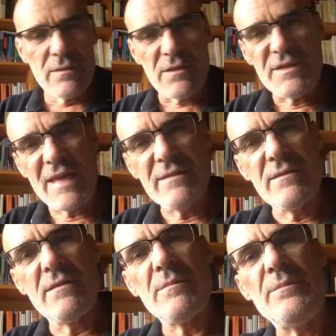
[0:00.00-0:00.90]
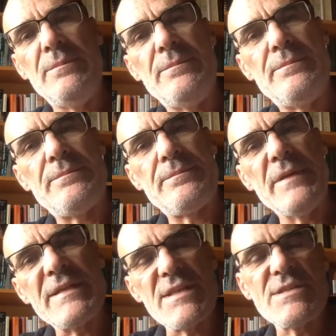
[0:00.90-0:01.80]
The then
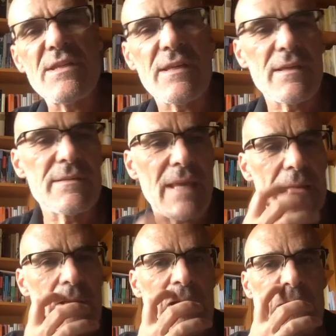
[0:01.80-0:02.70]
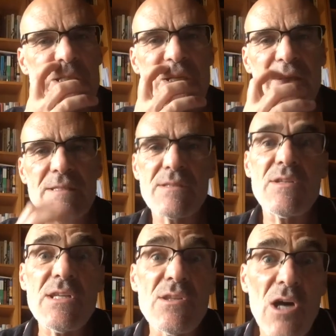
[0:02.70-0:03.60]
existing technologies
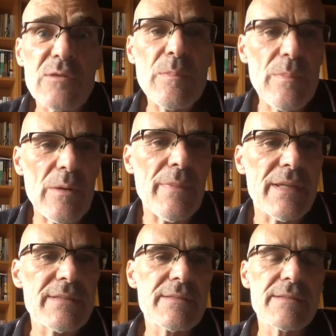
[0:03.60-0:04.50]
did not permit